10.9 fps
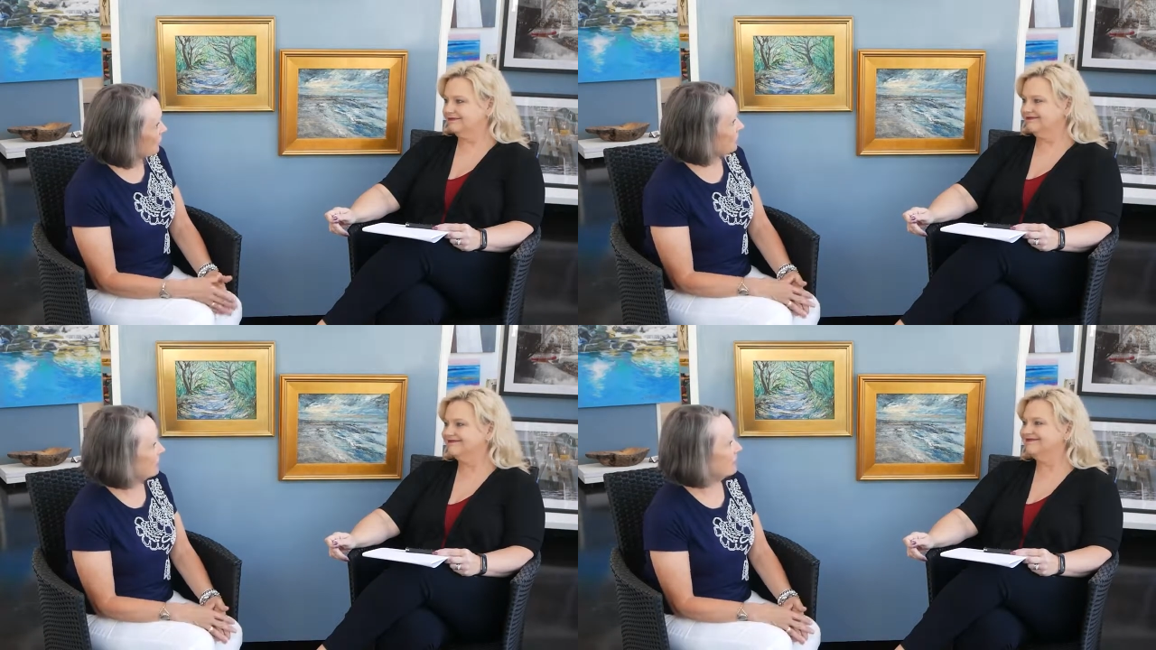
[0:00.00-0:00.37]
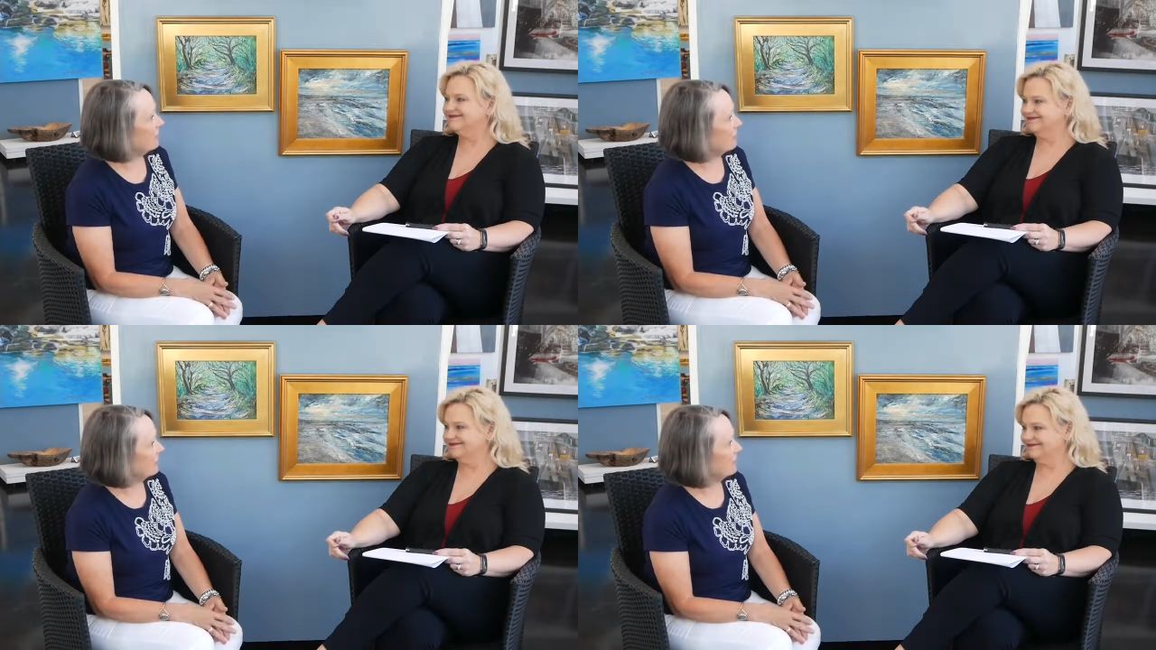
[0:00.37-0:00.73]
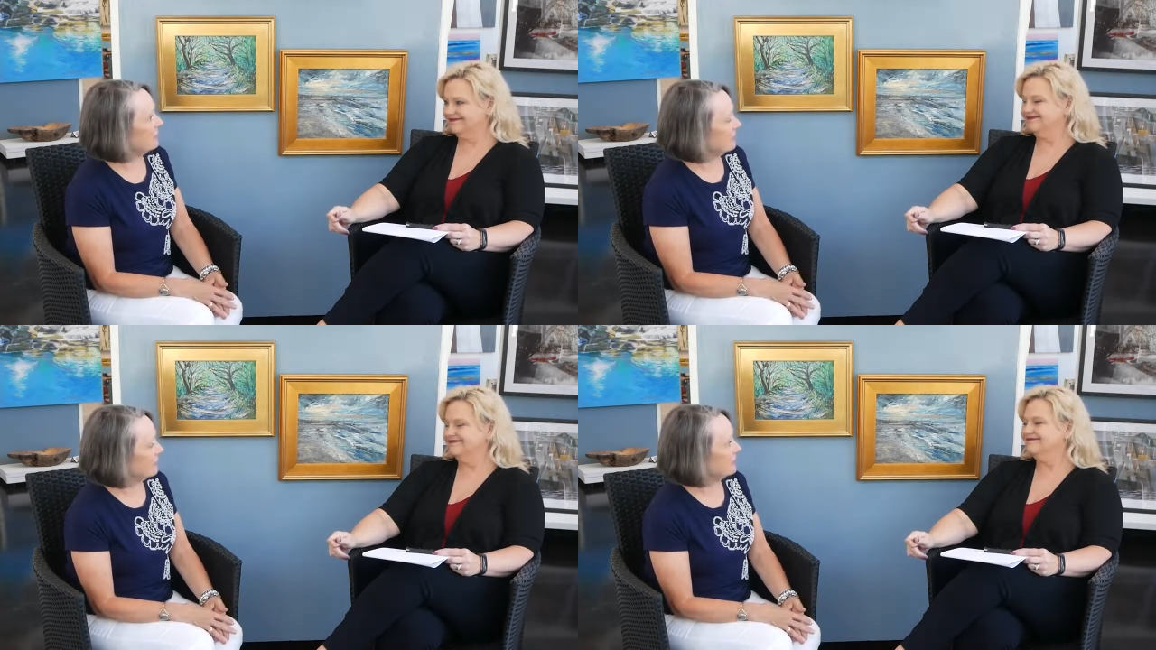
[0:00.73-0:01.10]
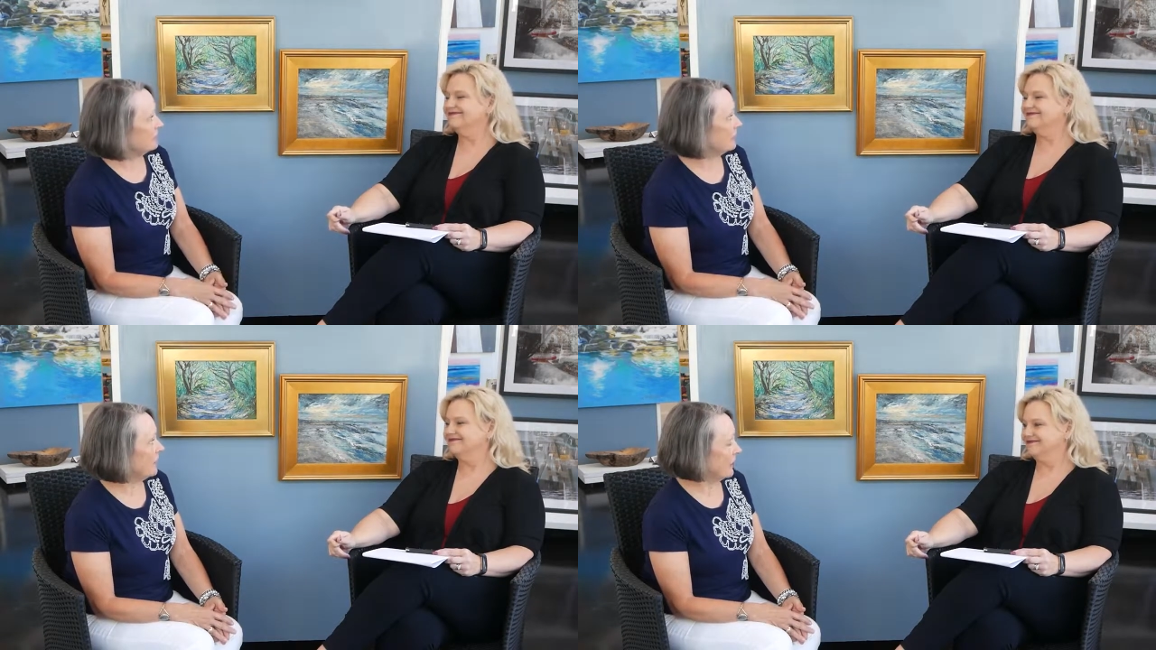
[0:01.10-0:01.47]

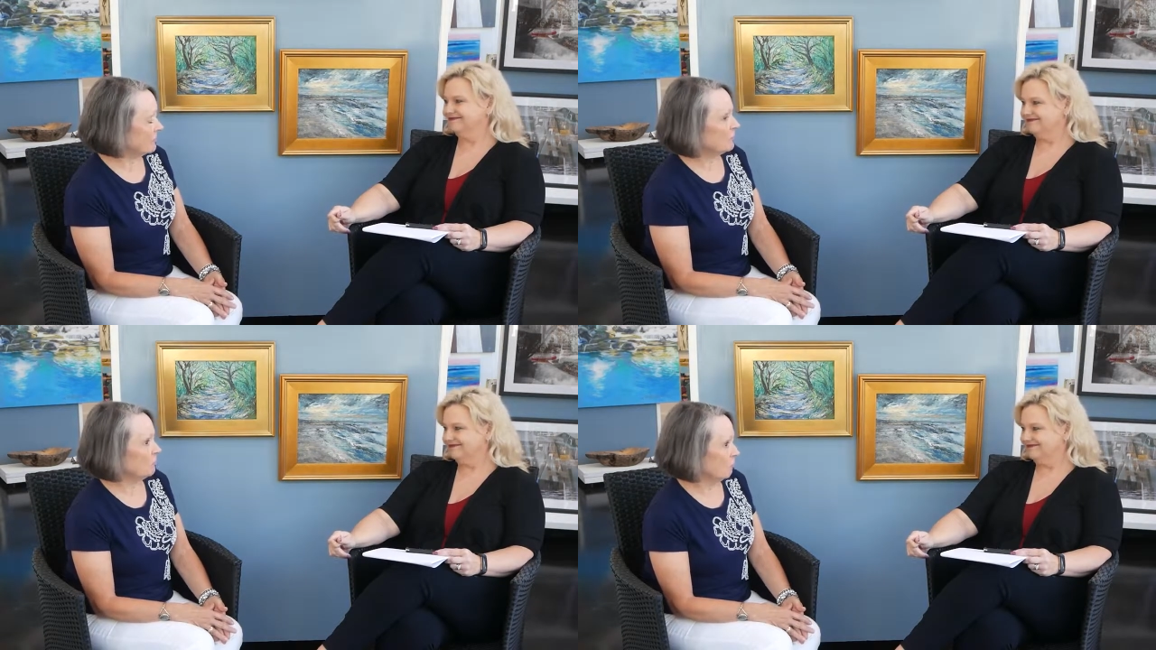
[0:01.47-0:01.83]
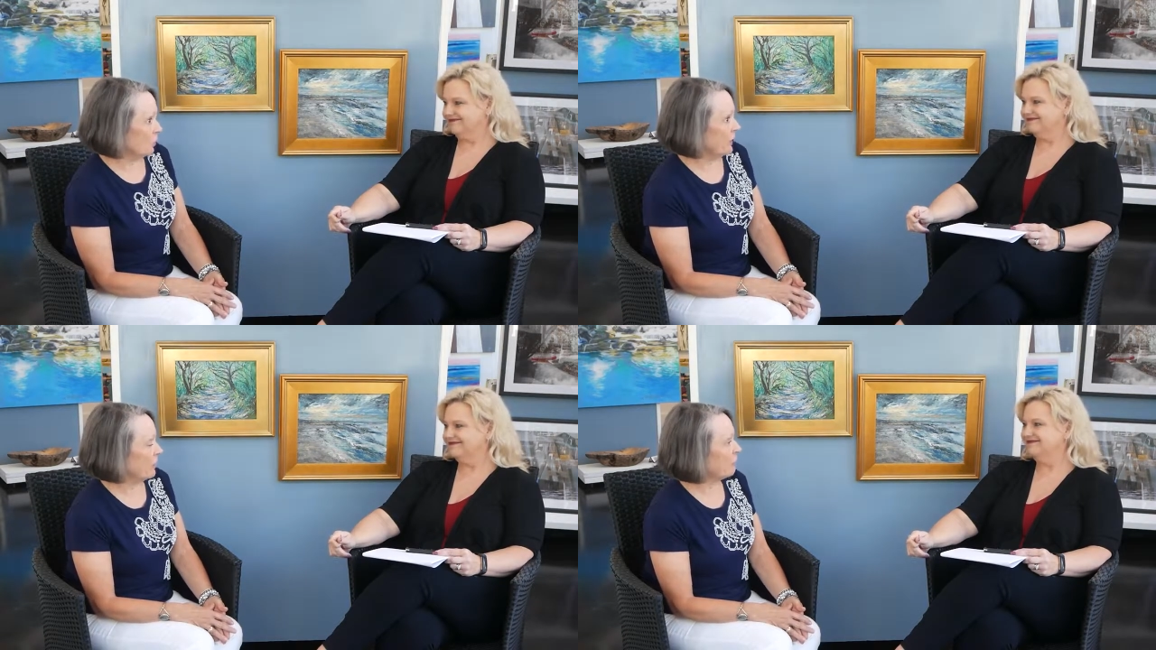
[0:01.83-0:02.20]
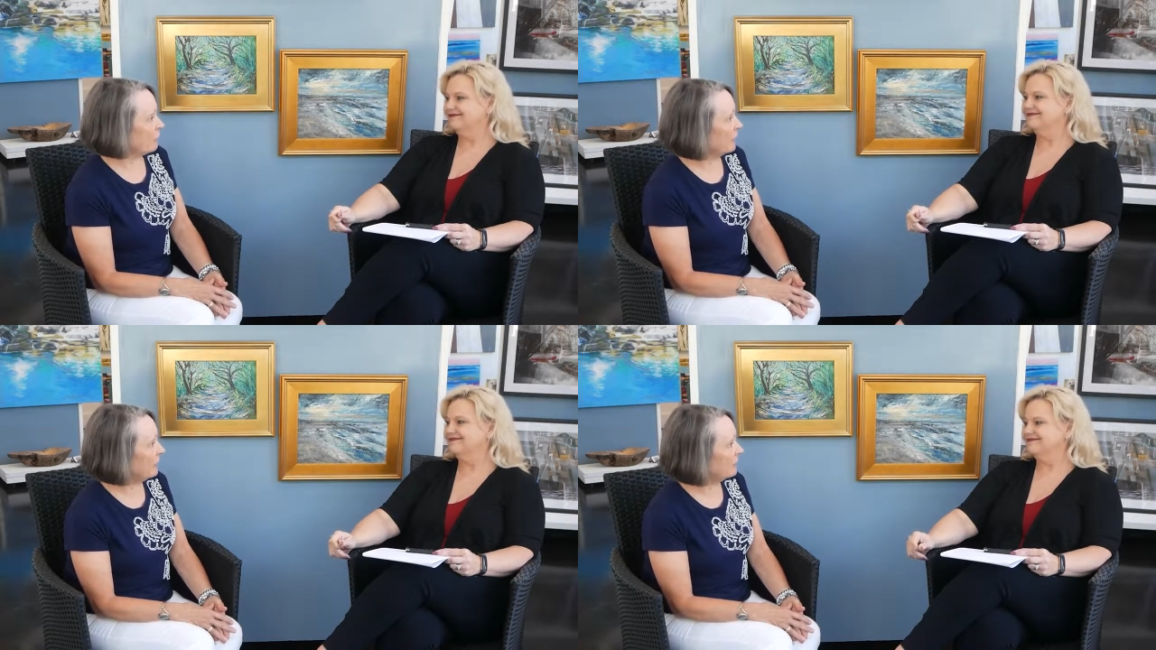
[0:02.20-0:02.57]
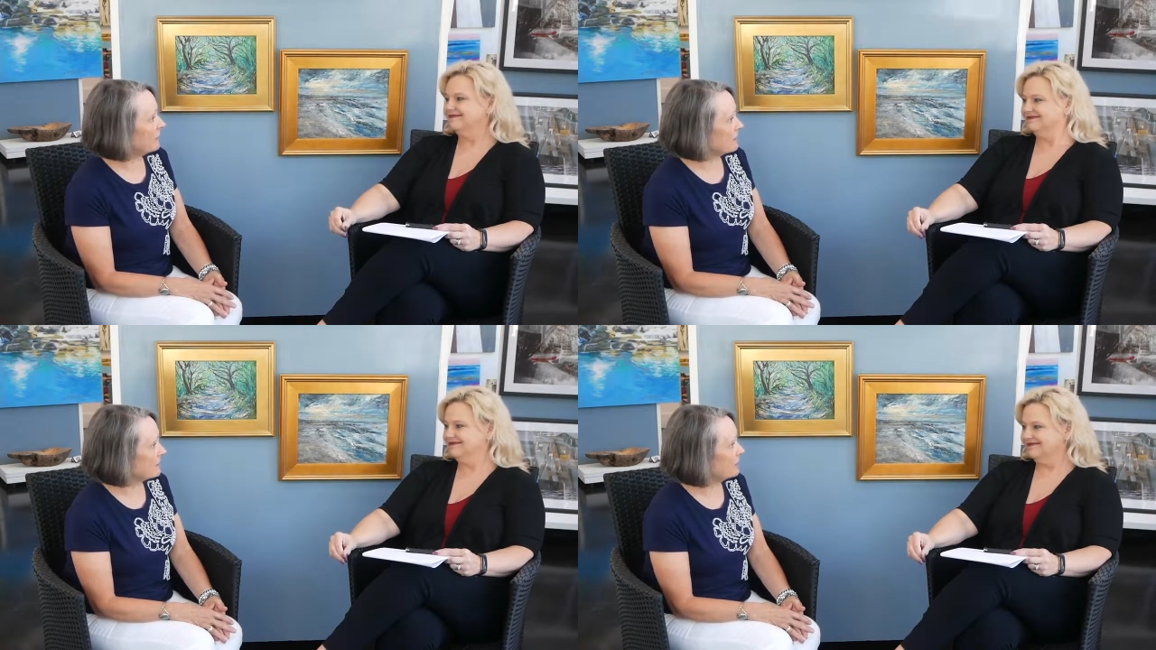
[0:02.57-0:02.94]
Speaker 1: Mm-hmm. That whatever it
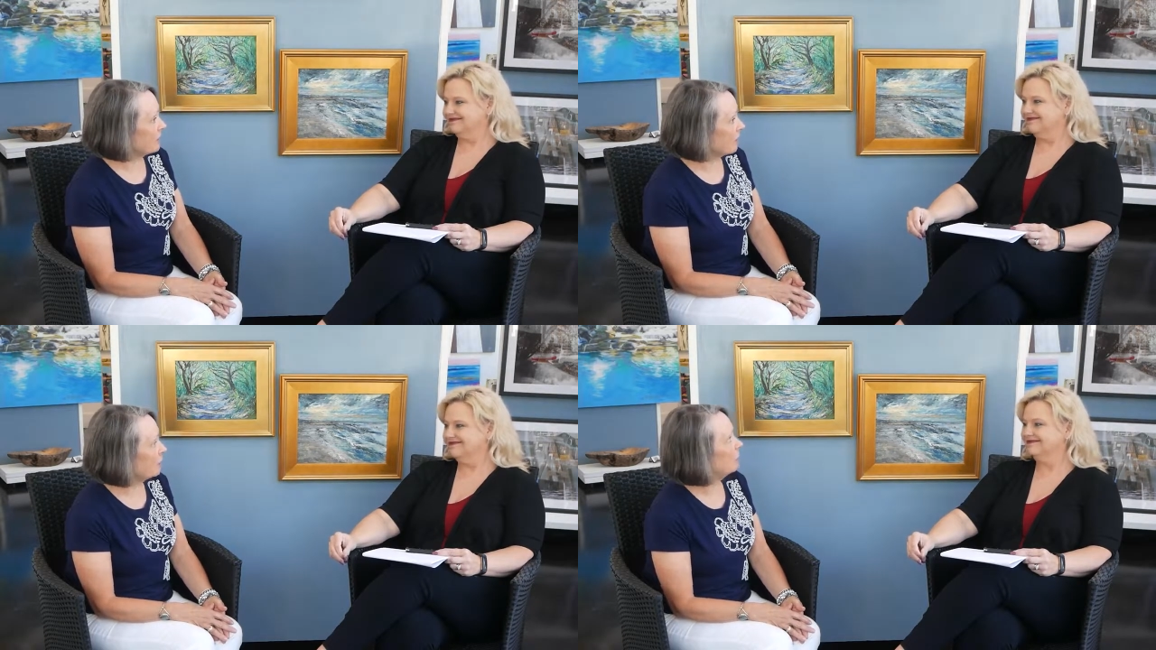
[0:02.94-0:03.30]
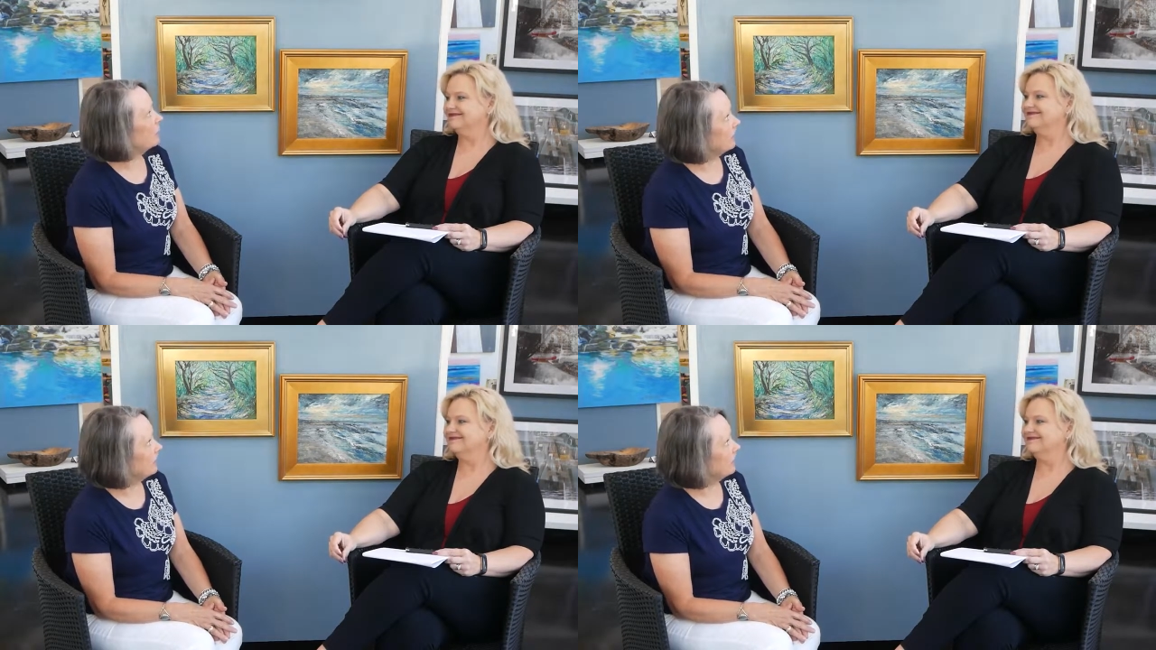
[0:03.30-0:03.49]
is, you know,